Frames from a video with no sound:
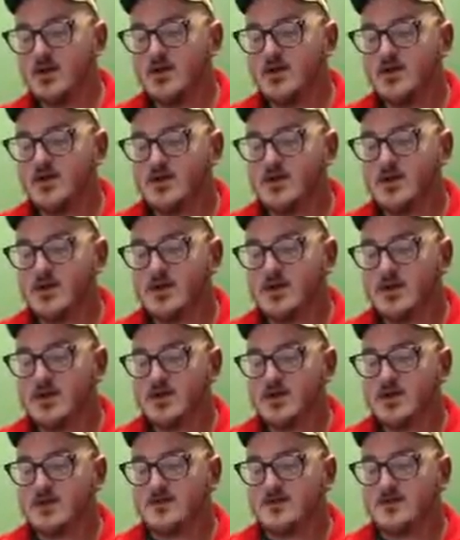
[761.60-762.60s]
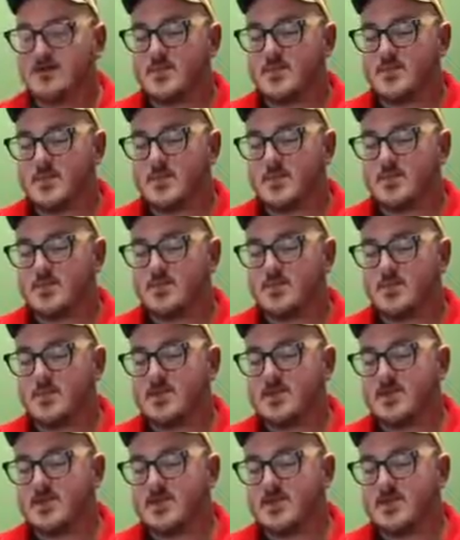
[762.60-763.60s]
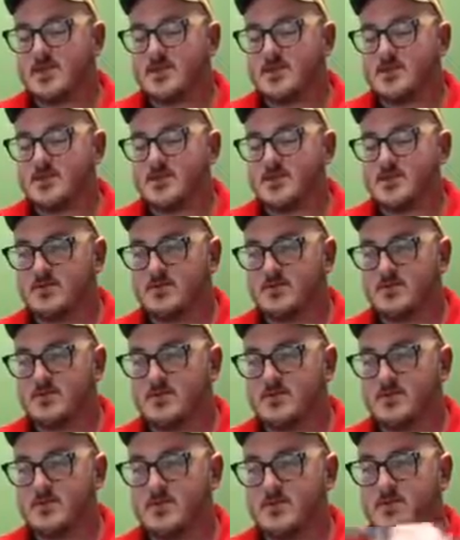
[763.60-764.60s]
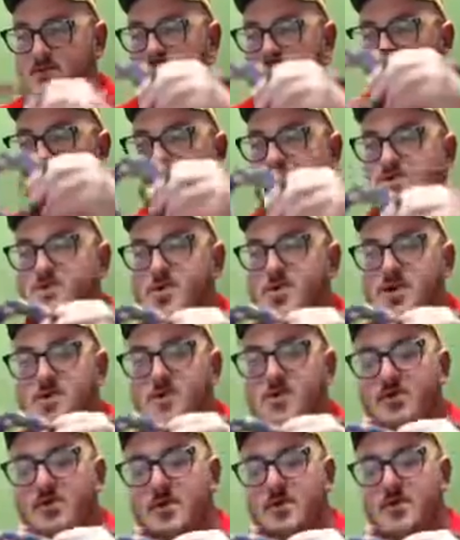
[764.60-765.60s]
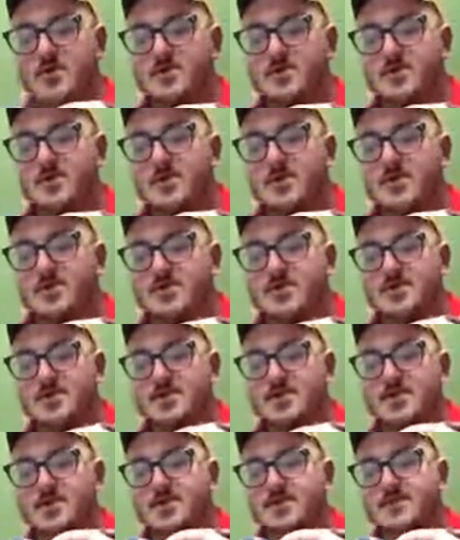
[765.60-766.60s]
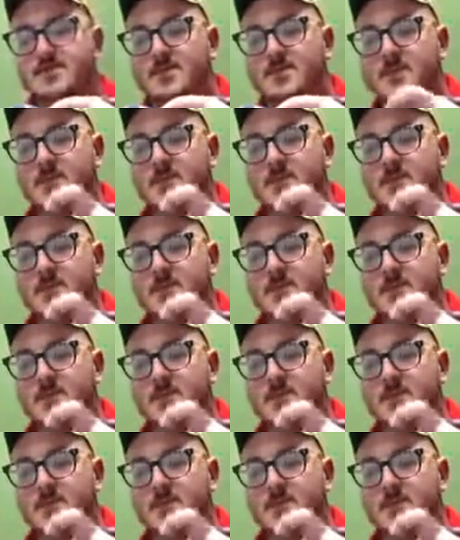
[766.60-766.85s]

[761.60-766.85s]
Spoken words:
So you take that, you bend it down. I'll try to hold it up so you guys can see it.